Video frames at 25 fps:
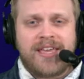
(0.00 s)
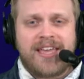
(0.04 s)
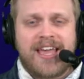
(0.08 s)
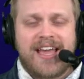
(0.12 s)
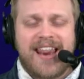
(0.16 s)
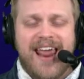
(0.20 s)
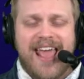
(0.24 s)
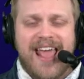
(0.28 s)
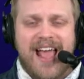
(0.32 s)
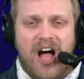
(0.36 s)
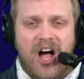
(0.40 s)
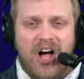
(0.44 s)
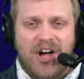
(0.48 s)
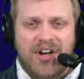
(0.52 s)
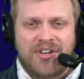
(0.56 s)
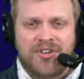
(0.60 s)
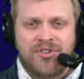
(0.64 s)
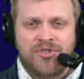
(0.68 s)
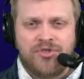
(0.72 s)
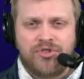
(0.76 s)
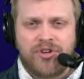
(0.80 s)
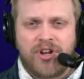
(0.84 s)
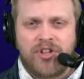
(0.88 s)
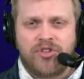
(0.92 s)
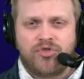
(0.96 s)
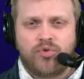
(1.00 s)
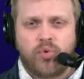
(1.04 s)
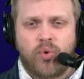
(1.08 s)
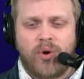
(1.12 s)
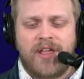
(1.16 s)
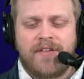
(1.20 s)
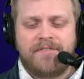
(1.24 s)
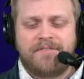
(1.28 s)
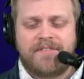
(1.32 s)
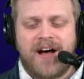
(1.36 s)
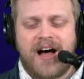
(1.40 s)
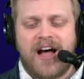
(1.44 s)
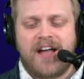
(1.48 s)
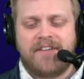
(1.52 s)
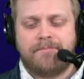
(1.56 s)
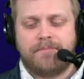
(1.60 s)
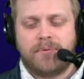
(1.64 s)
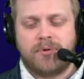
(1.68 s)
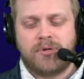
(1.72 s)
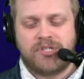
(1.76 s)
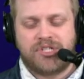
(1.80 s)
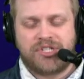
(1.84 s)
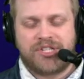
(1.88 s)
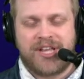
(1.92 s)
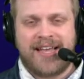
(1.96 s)
get a
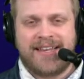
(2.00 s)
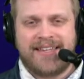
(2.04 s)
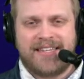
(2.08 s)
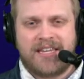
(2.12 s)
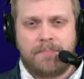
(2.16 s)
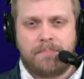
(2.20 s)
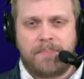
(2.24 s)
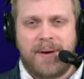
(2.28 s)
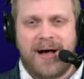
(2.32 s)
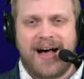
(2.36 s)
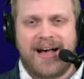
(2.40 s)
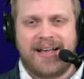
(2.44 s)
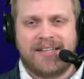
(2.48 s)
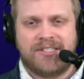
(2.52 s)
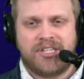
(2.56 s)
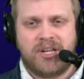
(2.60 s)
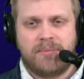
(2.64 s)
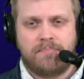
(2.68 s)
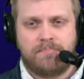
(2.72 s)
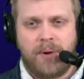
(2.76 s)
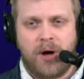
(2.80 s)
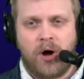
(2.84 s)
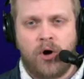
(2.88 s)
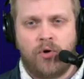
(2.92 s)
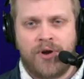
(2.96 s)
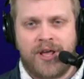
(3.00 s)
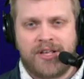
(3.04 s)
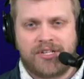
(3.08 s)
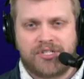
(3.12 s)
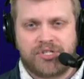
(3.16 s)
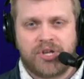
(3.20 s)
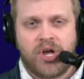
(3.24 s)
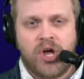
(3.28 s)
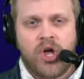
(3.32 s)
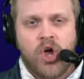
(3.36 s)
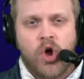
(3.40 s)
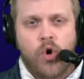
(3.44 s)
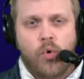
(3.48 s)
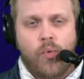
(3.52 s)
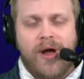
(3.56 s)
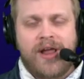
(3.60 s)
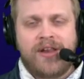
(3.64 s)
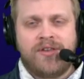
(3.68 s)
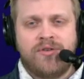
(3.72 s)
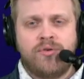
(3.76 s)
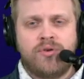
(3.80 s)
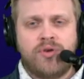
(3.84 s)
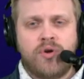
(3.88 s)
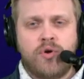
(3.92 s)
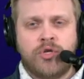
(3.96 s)
125% deposit bonus
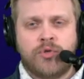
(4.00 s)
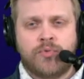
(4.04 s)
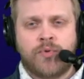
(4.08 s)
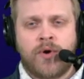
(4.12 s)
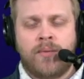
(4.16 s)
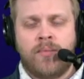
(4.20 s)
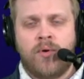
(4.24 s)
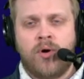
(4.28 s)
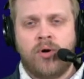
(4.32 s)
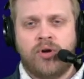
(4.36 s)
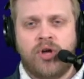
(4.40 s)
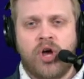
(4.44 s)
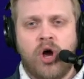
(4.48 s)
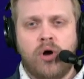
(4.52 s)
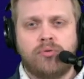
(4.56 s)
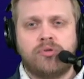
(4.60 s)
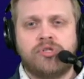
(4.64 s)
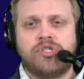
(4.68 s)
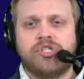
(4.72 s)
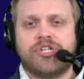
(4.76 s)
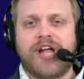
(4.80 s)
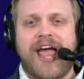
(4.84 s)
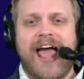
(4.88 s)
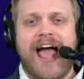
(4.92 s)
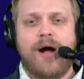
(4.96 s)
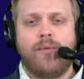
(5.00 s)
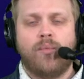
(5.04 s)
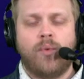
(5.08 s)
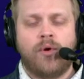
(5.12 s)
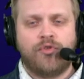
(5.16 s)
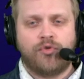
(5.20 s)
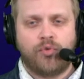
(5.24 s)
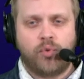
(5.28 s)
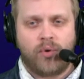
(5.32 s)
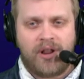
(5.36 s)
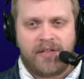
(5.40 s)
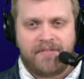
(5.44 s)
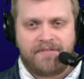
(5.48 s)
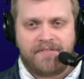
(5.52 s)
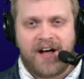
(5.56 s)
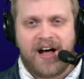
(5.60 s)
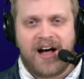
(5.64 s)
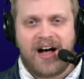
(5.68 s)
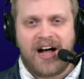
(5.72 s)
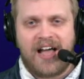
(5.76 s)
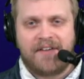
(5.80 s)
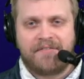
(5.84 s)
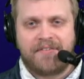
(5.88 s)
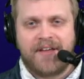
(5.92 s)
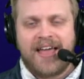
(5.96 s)
when you use promo code
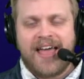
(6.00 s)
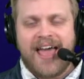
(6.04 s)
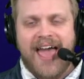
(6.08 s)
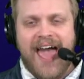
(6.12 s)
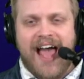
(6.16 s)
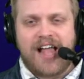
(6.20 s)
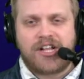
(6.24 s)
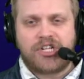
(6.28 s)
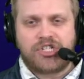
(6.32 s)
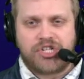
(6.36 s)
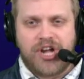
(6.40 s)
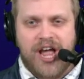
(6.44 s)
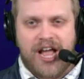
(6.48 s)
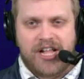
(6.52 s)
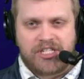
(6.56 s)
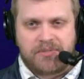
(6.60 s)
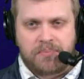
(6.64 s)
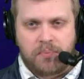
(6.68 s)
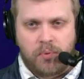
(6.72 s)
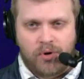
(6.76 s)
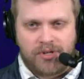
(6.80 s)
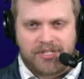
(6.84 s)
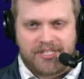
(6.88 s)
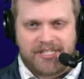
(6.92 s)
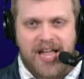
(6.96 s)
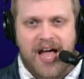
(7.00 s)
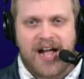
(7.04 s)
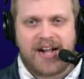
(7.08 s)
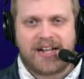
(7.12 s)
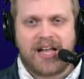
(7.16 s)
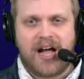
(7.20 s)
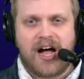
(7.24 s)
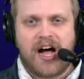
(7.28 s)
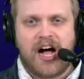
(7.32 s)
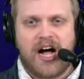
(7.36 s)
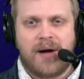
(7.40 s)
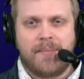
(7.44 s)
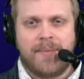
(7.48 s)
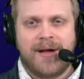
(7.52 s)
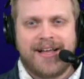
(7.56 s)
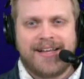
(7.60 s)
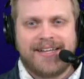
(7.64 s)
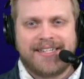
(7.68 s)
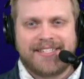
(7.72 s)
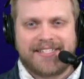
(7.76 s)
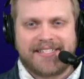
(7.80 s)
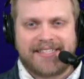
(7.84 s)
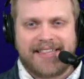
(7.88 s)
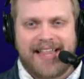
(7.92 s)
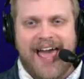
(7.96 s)
CHAT125 at
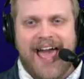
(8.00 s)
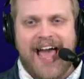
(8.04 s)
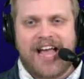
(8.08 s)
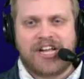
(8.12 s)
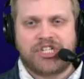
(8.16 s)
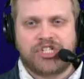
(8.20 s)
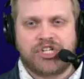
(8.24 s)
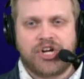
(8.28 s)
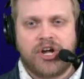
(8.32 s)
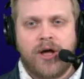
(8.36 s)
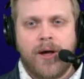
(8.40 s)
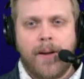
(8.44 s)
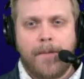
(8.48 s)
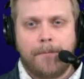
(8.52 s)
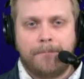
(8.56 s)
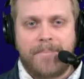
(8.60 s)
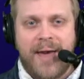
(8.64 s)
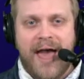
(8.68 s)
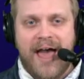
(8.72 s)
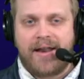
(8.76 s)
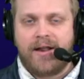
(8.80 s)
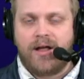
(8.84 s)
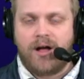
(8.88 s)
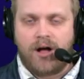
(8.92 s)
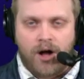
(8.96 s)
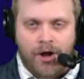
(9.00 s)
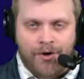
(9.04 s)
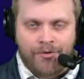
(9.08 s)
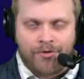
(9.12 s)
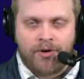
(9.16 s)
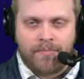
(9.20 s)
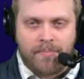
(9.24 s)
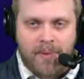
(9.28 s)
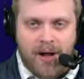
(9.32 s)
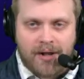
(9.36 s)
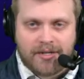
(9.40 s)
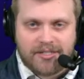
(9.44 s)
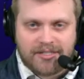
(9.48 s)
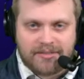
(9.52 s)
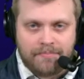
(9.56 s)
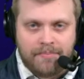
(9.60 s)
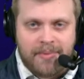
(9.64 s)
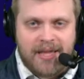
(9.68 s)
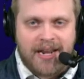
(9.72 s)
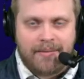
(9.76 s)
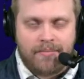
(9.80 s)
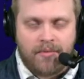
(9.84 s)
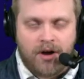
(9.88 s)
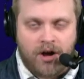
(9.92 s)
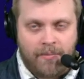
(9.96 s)
chatsports.com/bet. 100 bucks
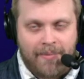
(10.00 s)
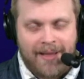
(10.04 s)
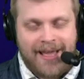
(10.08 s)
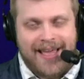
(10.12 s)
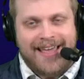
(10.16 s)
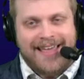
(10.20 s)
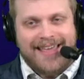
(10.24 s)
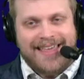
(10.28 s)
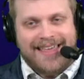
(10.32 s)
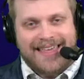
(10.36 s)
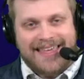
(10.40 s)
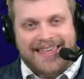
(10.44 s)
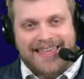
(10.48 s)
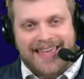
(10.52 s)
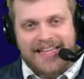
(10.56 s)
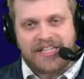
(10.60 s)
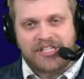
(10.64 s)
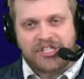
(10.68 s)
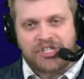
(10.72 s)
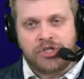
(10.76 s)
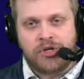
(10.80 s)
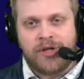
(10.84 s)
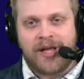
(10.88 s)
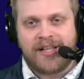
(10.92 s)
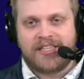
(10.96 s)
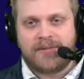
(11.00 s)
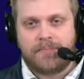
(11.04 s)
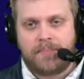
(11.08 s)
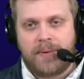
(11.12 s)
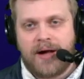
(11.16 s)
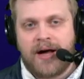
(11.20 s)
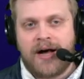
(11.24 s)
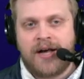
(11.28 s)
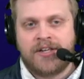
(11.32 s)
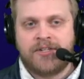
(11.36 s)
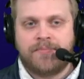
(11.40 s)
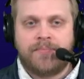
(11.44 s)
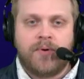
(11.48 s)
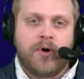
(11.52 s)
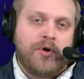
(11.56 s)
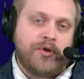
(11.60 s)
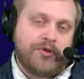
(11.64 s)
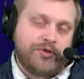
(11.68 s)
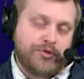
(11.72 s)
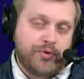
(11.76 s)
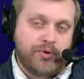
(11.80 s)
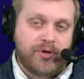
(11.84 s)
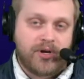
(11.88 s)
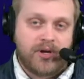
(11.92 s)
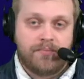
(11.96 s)
minimum gets you that deposit
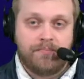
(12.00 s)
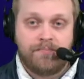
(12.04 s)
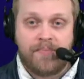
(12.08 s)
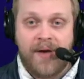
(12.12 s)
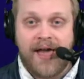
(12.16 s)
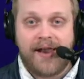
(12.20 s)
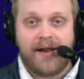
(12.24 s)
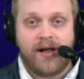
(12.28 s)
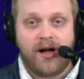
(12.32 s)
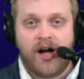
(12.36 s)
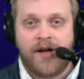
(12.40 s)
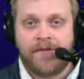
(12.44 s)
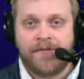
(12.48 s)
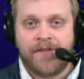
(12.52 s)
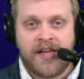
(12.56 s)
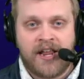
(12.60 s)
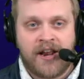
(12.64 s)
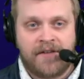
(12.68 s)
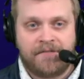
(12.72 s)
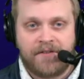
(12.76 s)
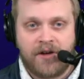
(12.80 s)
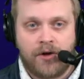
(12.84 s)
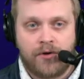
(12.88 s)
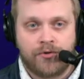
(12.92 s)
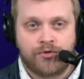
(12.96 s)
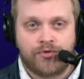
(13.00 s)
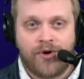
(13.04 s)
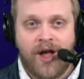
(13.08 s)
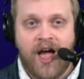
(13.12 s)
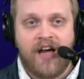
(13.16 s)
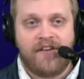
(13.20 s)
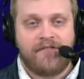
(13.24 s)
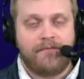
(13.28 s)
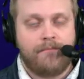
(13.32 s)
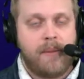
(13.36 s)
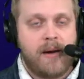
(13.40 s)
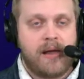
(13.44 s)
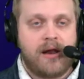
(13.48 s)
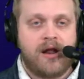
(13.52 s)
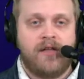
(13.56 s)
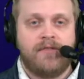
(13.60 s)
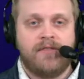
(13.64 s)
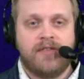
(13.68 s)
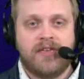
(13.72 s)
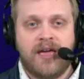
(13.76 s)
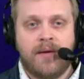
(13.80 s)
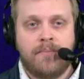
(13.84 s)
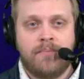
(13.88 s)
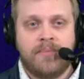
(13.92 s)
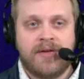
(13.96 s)
bonus. You can bet on the NFL draft, bet on
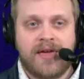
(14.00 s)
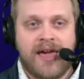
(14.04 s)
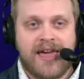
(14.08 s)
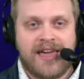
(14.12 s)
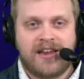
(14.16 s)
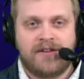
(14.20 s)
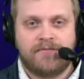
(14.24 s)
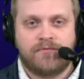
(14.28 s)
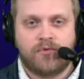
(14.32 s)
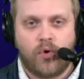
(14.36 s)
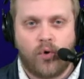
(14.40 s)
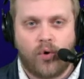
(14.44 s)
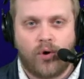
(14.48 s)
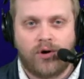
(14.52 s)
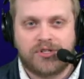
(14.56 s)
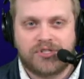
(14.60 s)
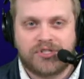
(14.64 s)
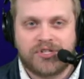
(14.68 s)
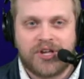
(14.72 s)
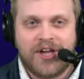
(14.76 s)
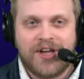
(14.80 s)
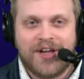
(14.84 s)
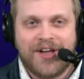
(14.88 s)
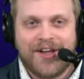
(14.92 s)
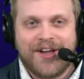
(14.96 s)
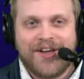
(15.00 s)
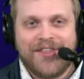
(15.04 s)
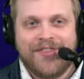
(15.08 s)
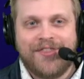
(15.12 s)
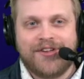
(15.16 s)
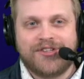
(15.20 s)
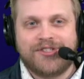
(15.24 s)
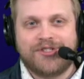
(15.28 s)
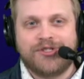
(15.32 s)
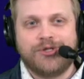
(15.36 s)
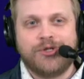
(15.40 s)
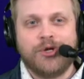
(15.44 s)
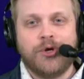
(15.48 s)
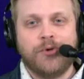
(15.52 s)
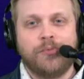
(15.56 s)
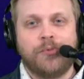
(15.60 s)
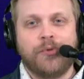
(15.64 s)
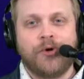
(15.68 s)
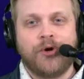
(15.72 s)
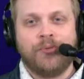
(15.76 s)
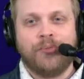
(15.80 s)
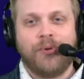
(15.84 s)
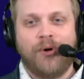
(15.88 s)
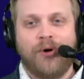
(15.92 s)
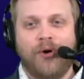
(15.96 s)
the NBA, and of course, the
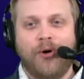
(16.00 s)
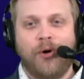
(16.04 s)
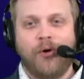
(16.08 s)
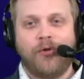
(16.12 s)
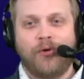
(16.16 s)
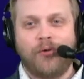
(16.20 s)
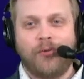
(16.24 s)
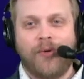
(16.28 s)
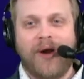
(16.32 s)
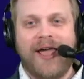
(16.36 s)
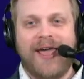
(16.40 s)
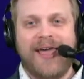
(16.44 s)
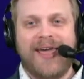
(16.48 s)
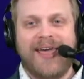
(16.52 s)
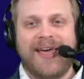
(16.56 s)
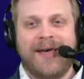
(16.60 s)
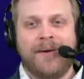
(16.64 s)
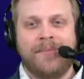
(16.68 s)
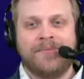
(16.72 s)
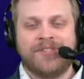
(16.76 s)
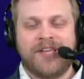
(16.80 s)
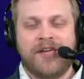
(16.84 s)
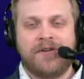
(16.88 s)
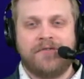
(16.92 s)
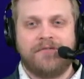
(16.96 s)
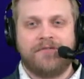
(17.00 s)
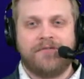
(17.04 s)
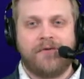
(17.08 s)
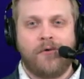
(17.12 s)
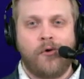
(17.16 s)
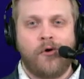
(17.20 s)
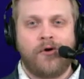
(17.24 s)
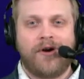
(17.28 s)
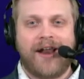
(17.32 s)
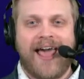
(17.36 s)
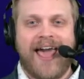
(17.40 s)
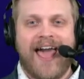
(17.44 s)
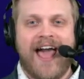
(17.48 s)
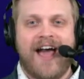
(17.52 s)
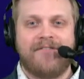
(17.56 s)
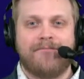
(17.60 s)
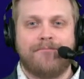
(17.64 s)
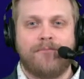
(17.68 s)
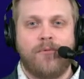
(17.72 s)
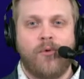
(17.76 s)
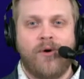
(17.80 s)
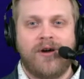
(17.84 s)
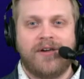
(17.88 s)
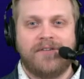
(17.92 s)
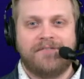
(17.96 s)
Super Bowl. The Rams, a
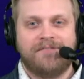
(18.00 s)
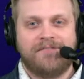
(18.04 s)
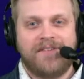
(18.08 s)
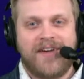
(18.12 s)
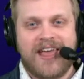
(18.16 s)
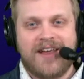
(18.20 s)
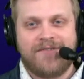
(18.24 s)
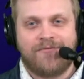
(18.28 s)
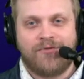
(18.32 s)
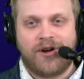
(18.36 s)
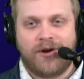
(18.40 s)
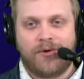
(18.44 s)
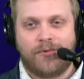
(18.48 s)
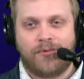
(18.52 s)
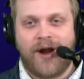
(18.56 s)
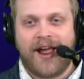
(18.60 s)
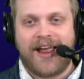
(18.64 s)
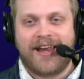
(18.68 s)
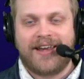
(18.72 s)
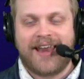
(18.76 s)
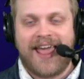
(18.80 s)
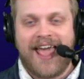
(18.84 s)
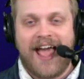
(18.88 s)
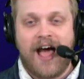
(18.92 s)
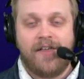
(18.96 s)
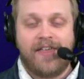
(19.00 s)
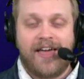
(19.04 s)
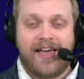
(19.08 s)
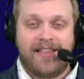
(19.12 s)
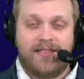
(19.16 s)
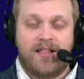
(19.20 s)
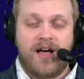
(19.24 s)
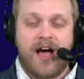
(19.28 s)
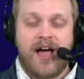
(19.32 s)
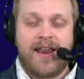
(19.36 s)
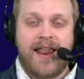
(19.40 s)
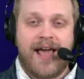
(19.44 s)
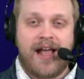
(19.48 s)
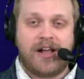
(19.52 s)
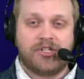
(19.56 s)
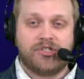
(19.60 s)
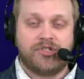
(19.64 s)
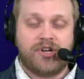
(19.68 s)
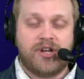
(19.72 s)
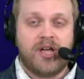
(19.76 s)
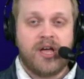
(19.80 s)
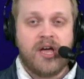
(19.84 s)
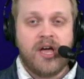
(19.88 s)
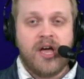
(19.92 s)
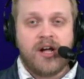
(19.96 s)
4.5-point favorite right now. That line
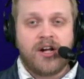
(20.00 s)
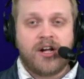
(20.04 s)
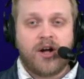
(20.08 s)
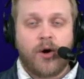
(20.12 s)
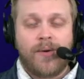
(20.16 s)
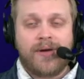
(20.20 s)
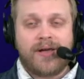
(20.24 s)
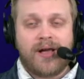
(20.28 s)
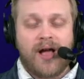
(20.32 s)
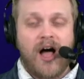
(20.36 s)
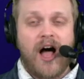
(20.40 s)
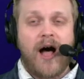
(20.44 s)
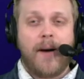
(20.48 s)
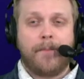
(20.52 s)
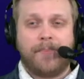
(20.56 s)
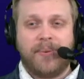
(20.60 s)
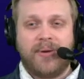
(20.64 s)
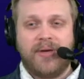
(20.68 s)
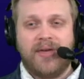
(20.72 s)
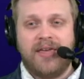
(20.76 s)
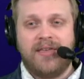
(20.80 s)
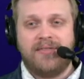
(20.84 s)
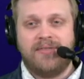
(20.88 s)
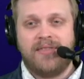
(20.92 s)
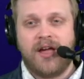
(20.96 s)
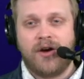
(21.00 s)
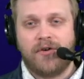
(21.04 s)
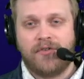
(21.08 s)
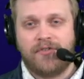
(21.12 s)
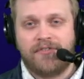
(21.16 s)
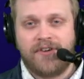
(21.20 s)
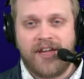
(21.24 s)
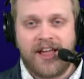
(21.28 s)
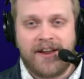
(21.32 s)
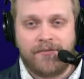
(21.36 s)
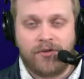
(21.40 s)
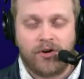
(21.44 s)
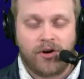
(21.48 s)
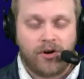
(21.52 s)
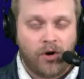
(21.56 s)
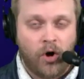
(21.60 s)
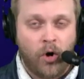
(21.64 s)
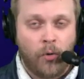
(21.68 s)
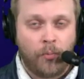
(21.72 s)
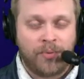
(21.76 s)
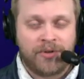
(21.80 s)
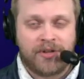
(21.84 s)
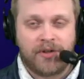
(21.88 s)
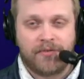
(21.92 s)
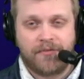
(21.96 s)
actually going up in their favor. It
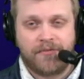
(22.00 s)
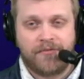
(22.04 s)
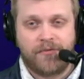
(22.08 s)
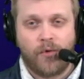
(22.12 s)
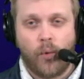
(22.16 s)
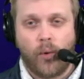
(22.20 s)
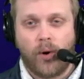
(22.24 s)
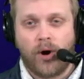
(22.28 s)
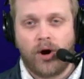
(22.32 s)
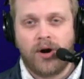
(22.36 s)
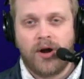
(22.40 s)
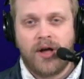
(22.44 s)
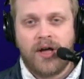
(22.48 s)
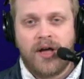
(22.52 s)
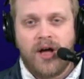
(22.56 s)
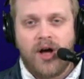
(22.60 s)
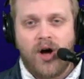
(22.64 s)
opened at 4.